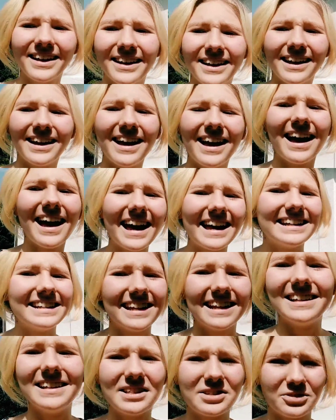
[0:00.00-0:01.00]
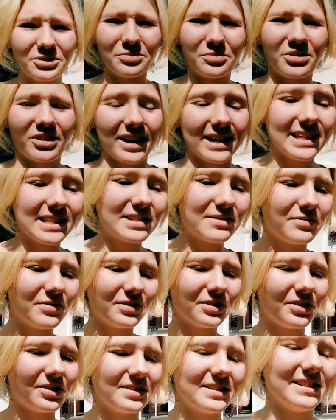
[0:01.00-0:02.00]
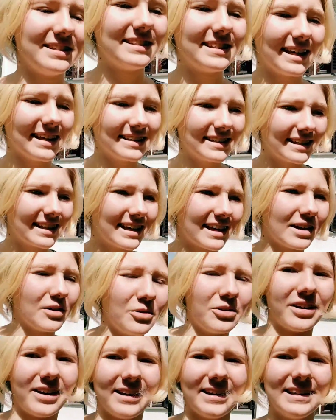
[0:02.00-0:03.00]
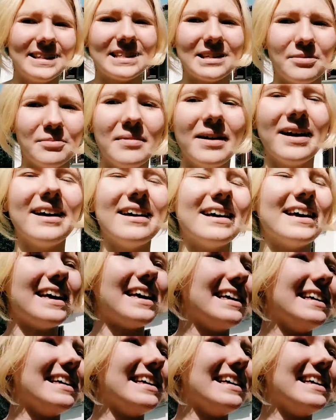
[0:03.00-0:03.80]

And then the surprise photosynthetic organism is